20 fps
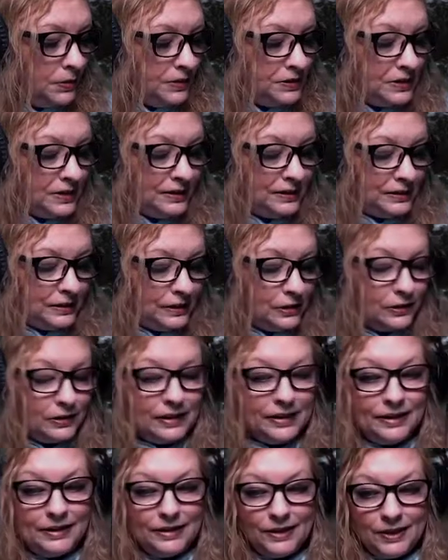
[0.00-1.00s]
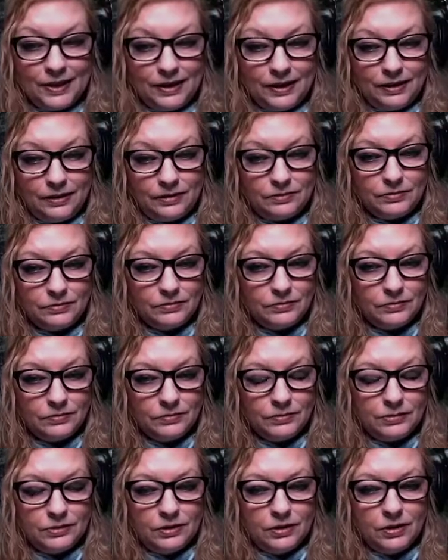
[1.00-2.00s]
didn't hear anything.
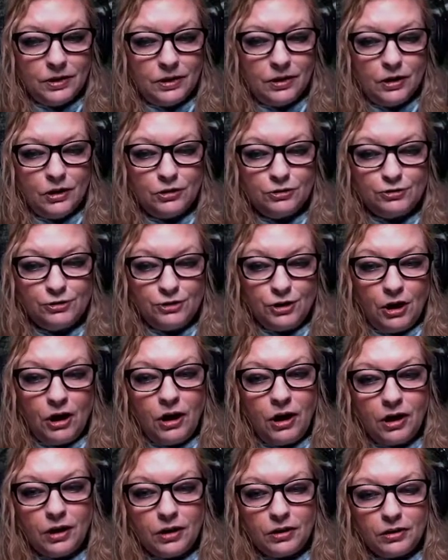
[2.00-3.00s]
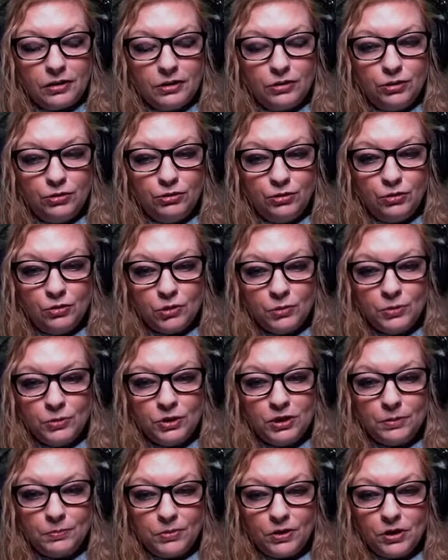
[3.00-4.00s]
Her dog, who normally
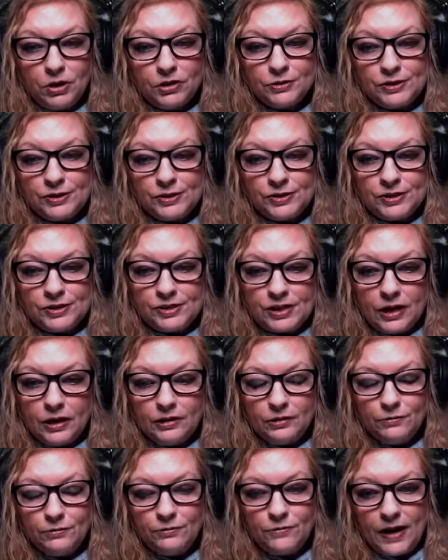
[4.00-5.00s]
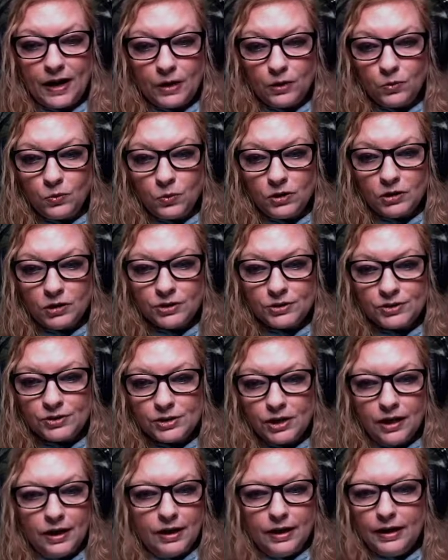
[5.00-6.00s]
barks at the sound of fireworks,
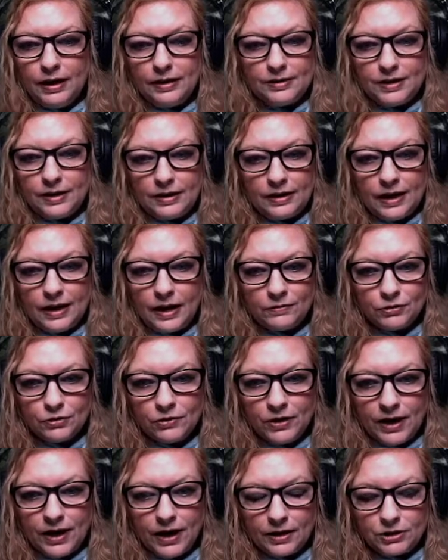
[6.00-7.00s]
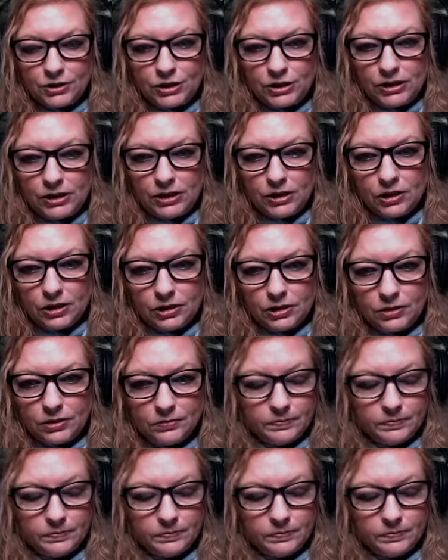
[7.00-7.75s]
didn't have a reaction either.